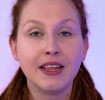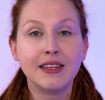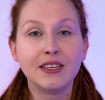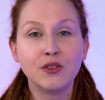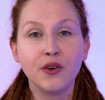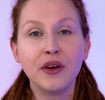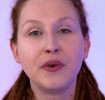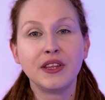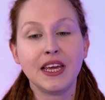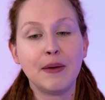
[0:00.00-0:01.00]
The story
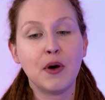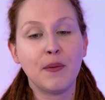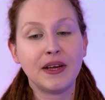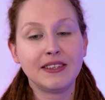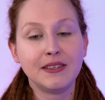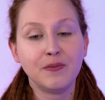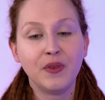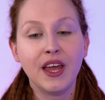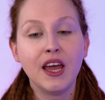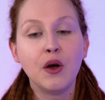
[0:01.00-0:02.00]
with key moments.
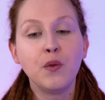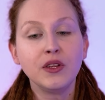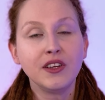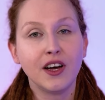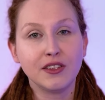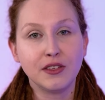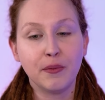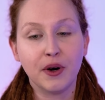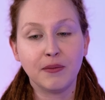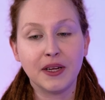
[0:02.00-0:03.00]
What caused the
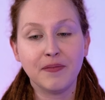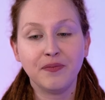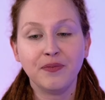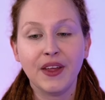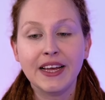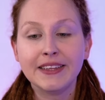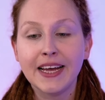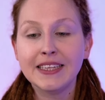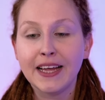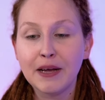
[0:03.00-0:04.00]
problem?
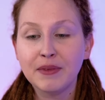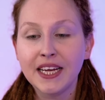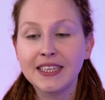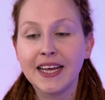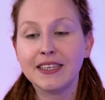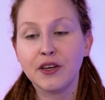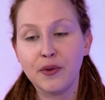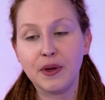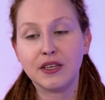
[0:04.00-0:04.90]
Tight timeline and creeping